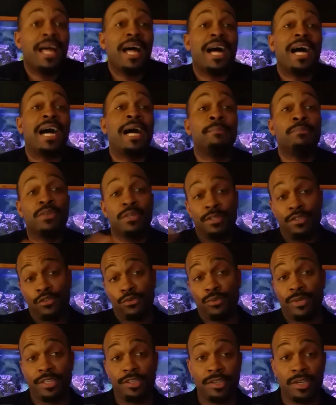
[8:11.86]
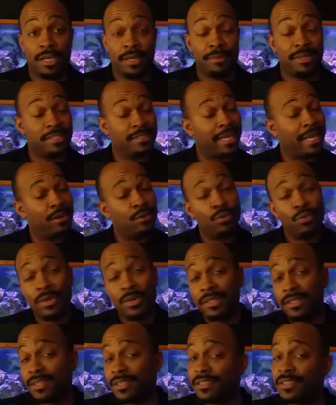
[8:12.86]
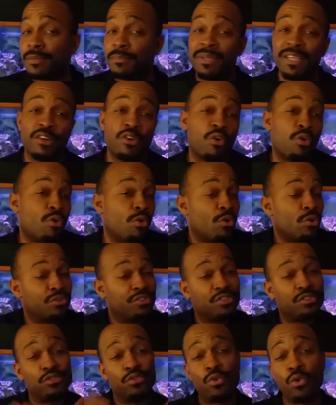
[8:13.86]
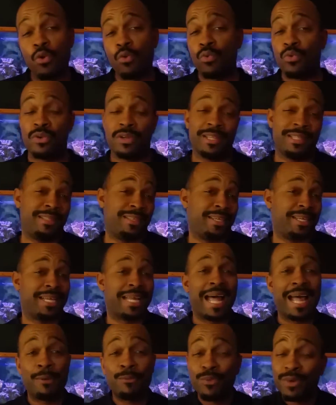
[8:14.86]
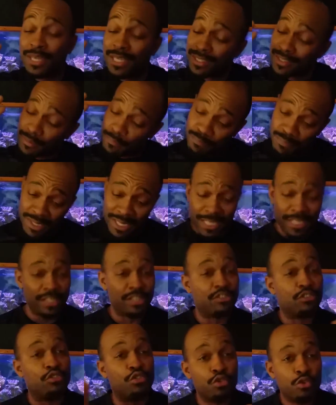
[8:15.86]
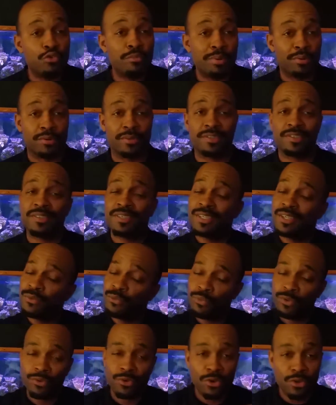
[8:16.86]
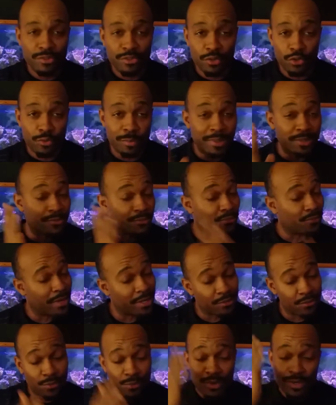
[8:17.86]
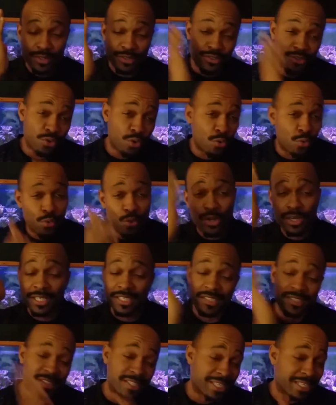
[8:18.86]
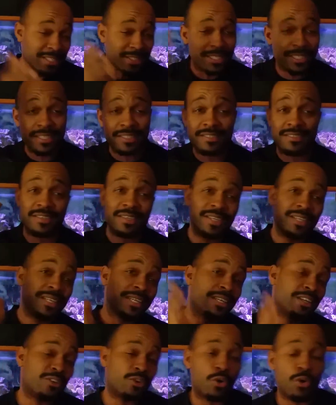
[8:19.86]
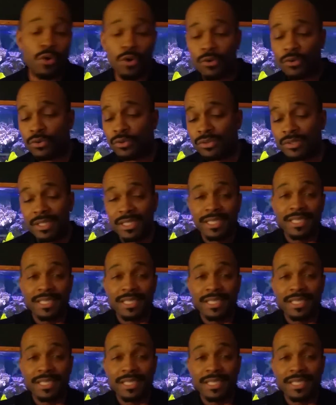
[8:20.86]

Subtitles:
I'm going to switch it up because I don't want this to be an all saltwater thing. I want it to be tubers. We're all tubers, freshwater, saltwater, cichlids, coral.